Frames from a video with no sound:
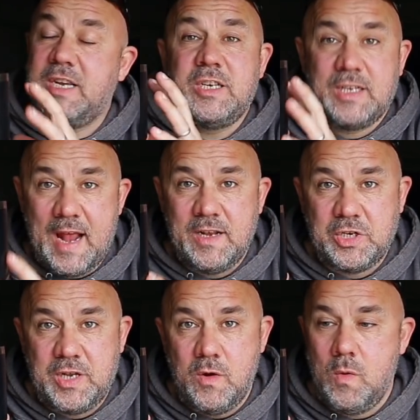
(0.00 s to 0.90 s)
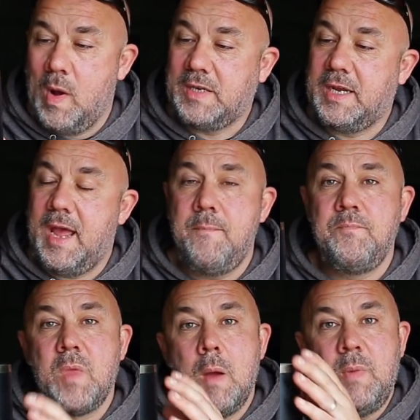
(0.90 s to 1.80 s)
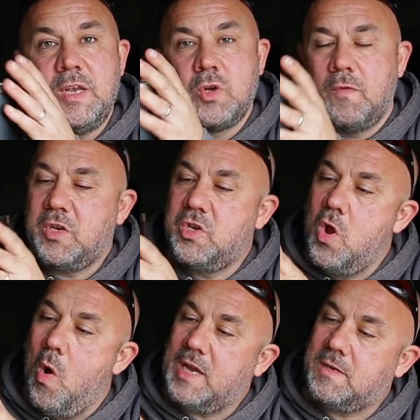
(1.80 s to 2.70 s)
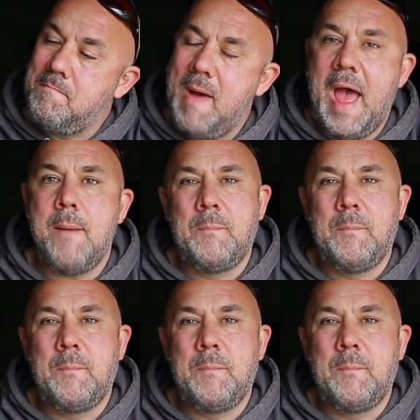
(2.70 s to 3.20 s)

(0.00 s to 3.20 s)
is stainless steel once again, but it's got this nice matte